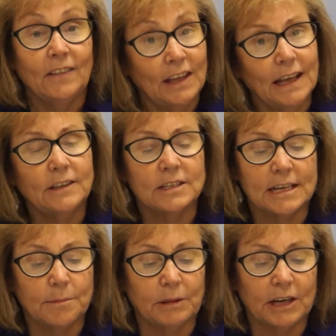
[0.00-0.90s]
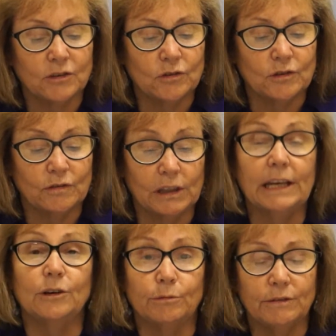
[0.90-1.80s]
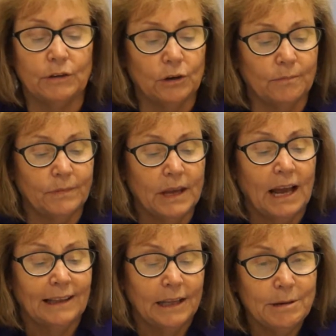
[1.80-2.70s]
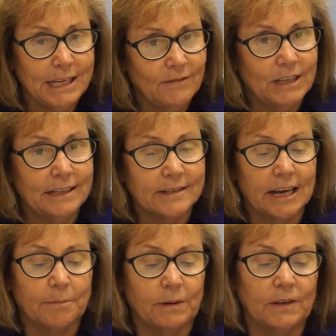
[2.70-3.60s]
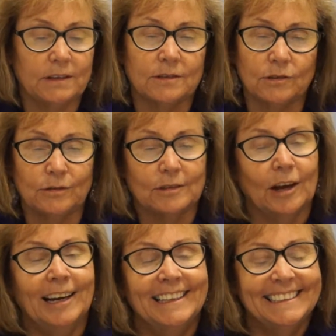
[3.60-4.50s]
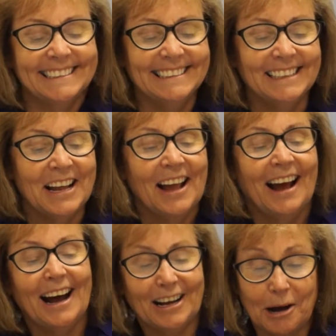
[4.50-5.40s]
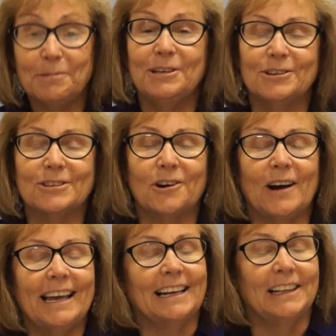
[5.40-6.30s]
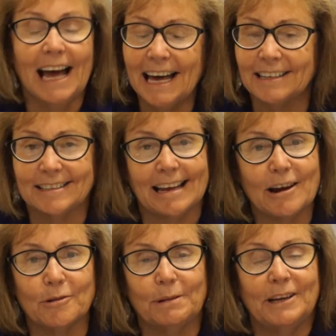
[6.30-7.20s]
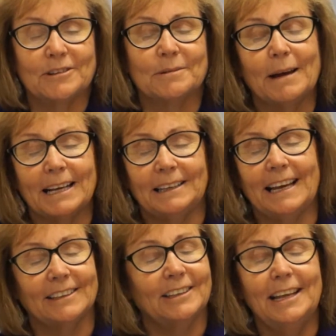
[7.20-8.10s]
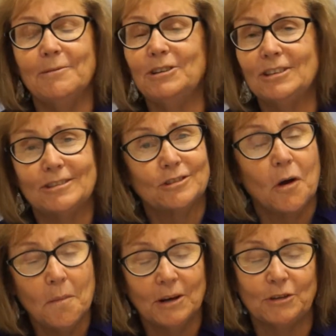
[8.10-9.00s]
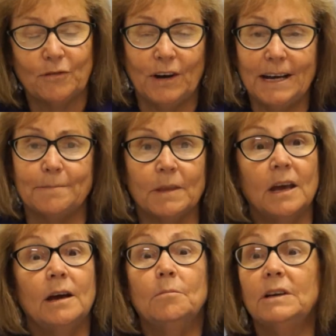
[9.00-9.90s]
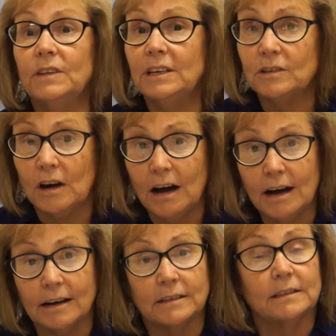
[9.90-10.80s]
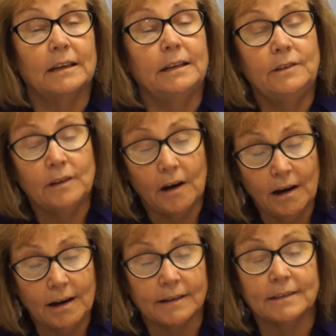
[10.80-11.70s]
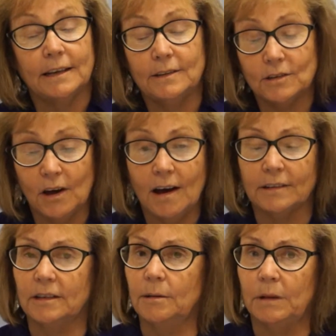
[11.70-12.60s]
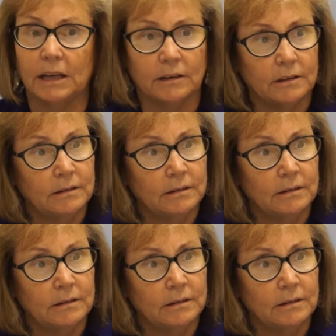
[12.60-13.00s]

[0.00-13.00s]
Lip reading: They like to tape lectures for later review. Let me give you an example of these students. A couple years ago, I had a lot of soccer players in my class, and they were just so much fun. But they talked and talked and talked, and I'm like,